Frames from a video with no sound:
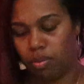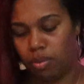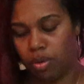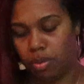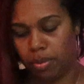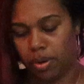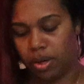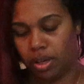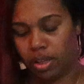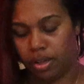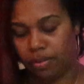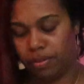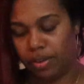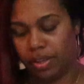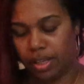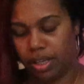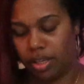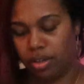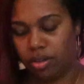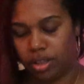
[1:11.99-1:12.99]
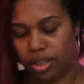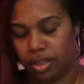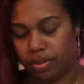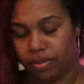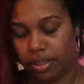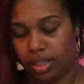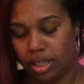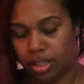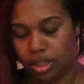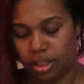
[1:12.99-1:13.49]
One more. Clarify the energy of
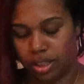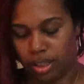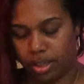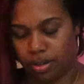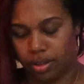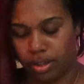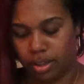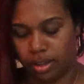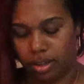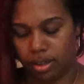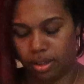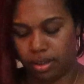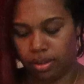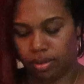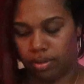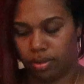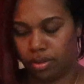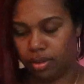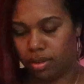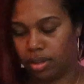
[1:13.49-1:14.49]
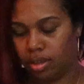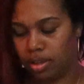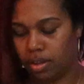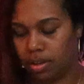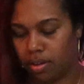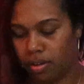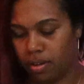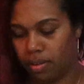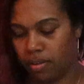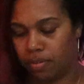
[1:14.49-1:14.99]
Sagittarius.
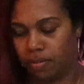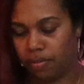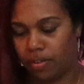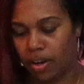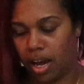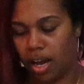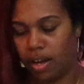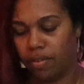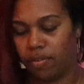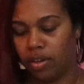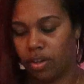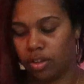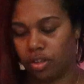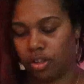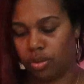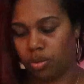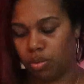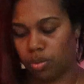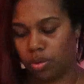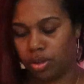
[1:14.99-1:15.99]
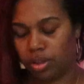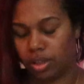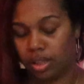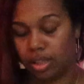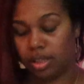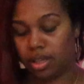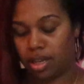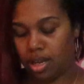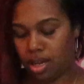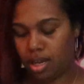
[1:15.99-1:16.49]
Five of
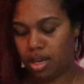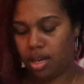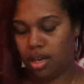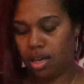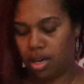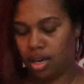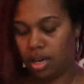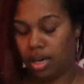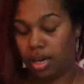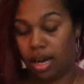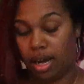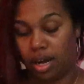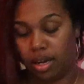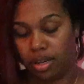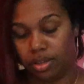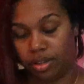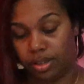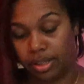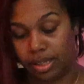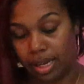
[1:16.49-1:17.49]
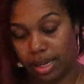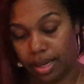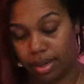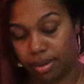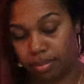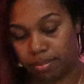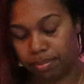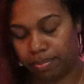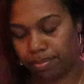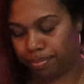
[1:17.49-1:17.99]
Swords. Now understand.